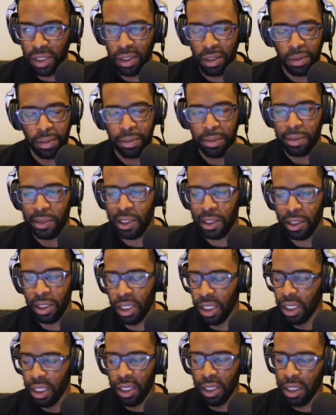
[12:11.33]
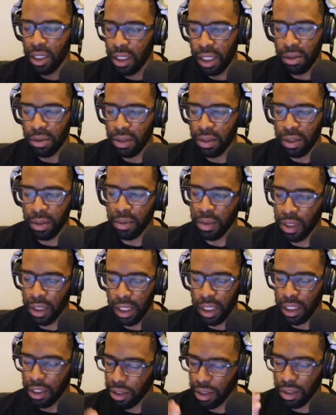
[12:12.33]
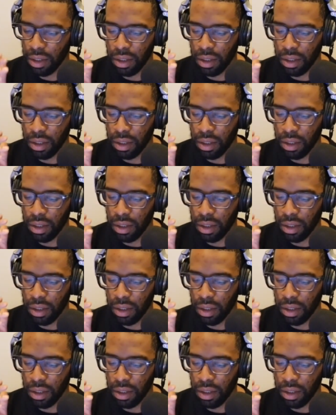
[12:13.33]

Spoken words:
So that wraps up today's episode.